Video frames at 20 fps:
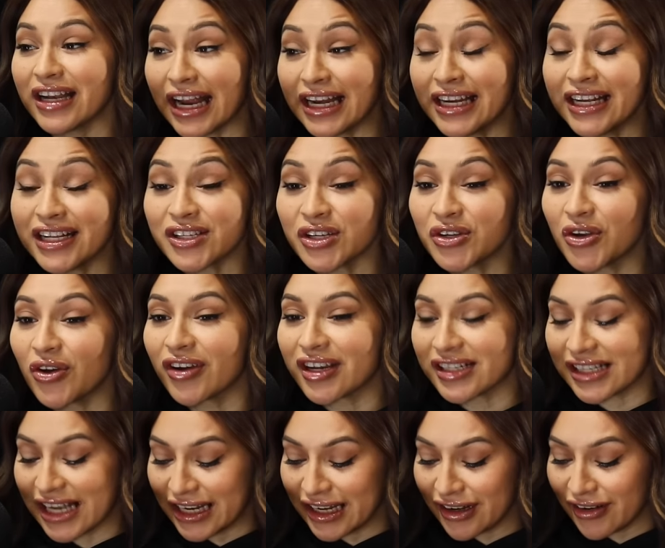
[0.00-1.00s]
I need to know
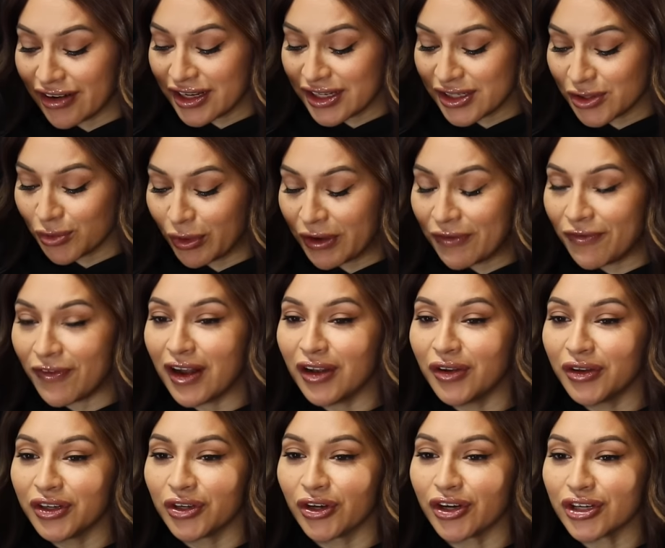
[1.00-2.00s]
because I because we
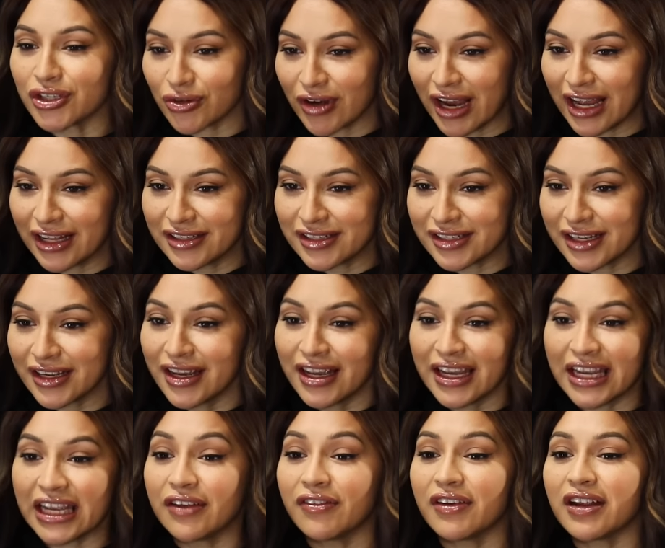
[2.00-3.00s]
follow your trends.
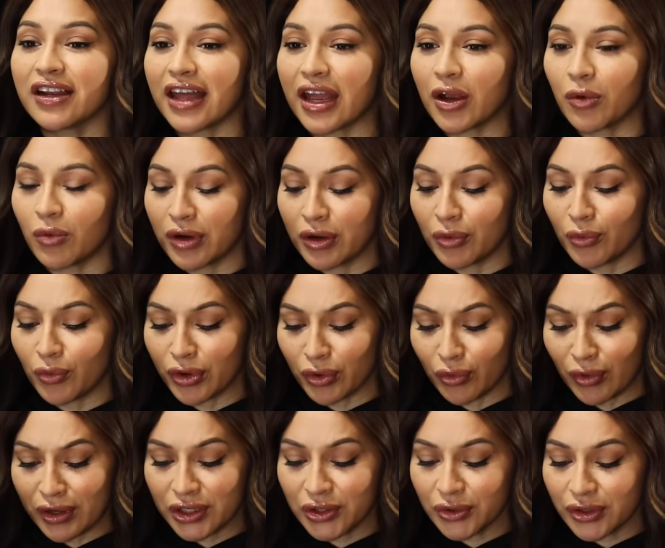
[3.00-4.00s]
Even like when
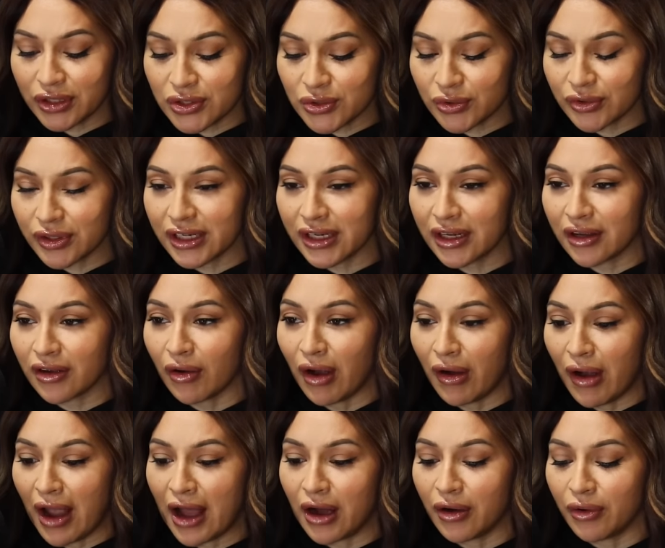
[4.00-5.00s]
when you were doing
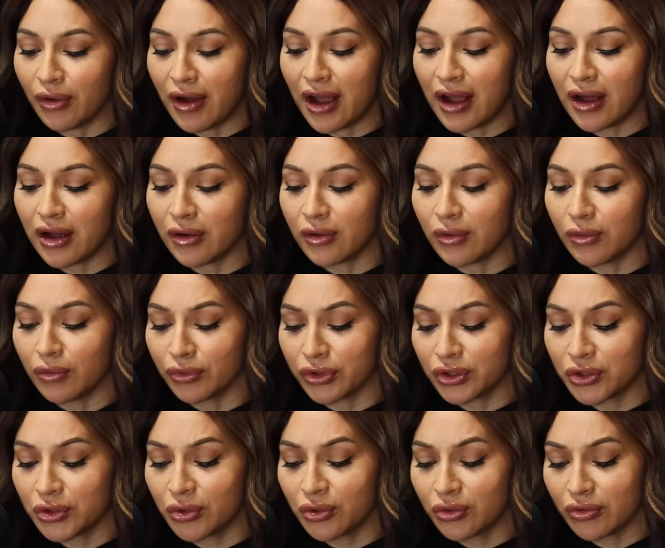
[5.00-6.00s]
how how
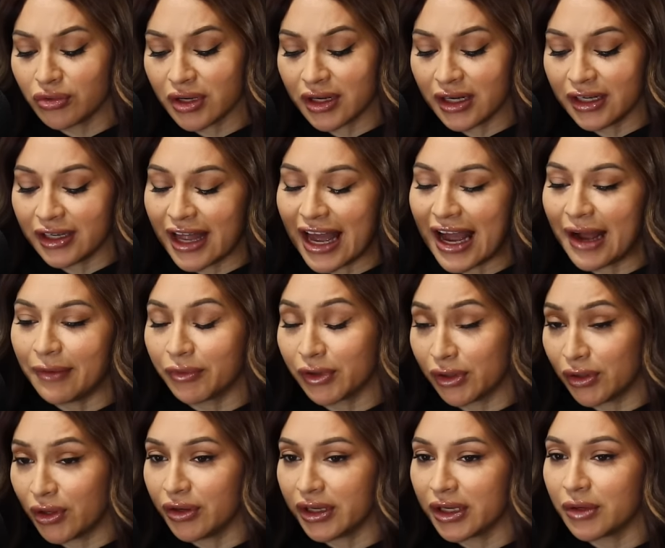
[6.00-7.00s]
you collab
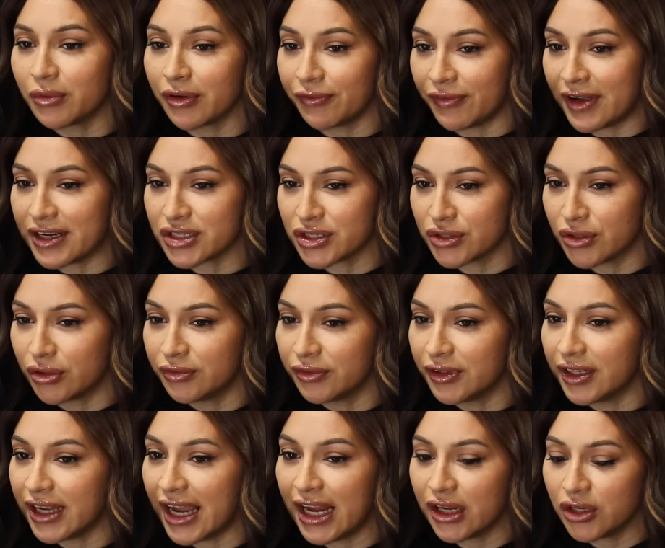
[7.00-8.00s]
with Loki with Fashion
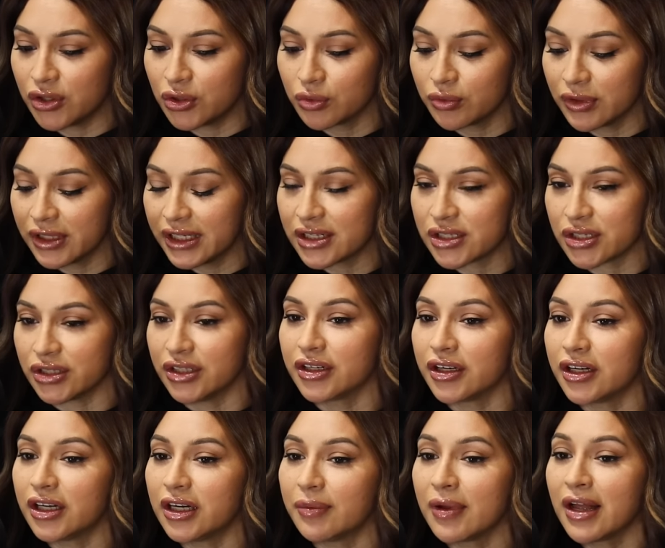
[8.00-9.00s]
Nova and you really
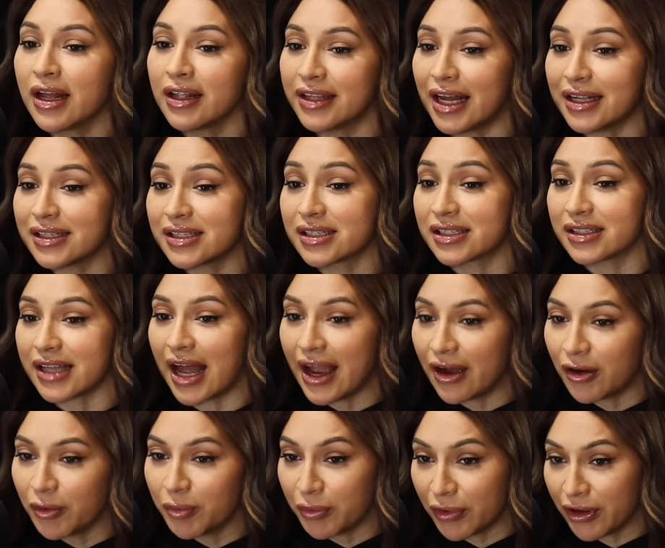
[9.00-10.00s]
turned up that
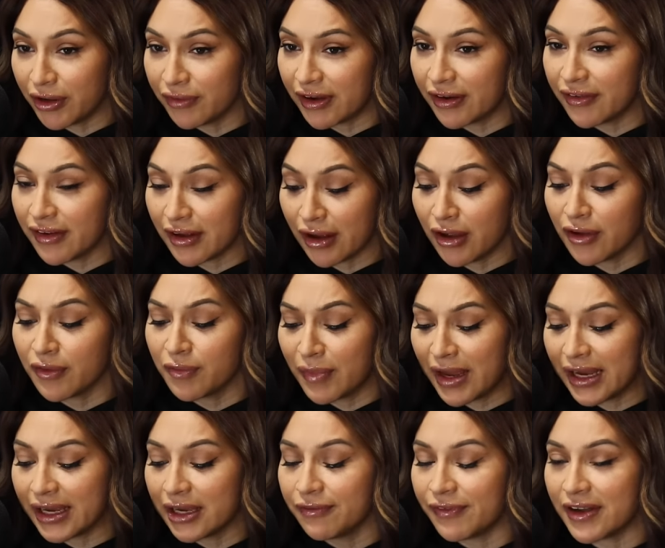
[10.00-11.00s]
style of of
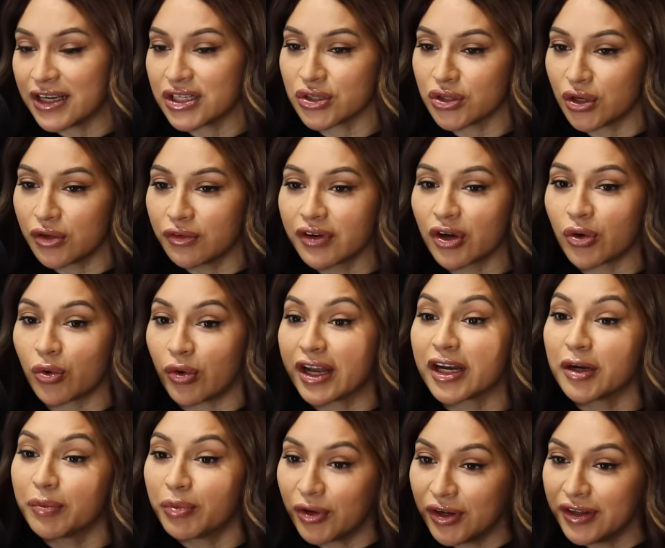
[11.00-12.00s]
making Fashion Nova mm-hmm.
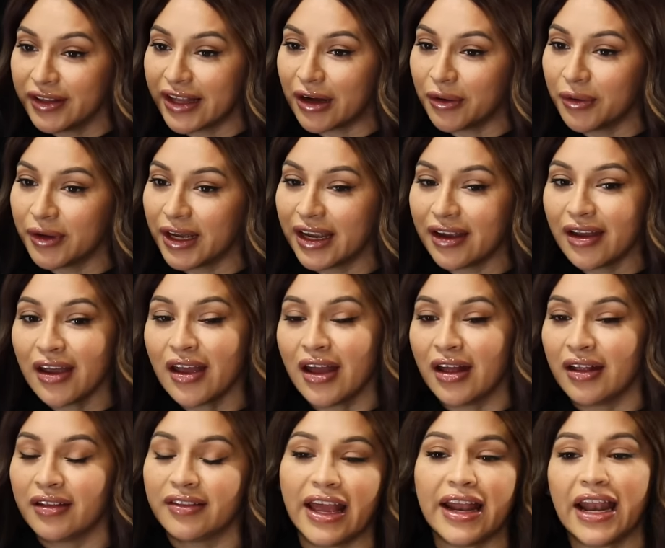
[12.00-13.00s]
credible in that way.
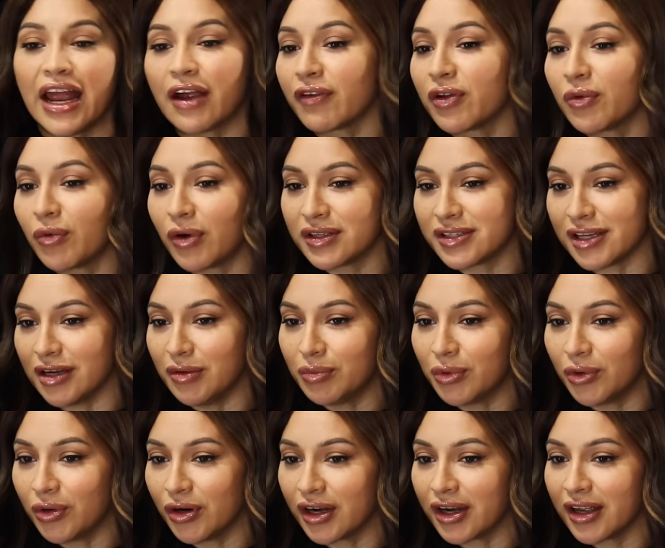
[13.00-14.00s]
Then everyone's on
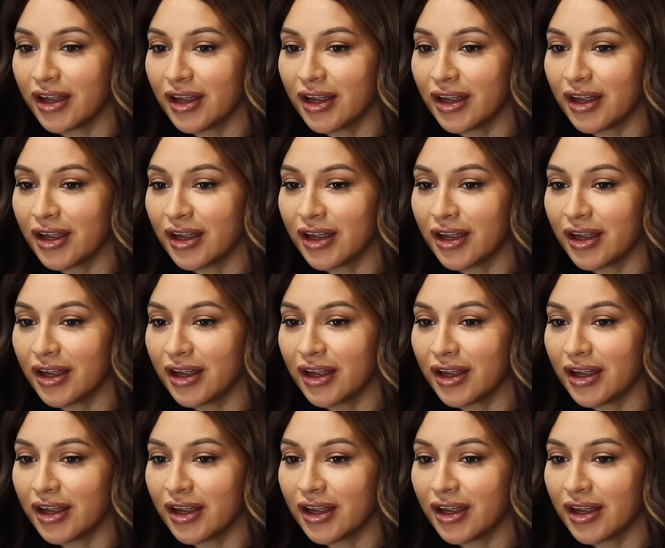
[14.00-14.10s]
board.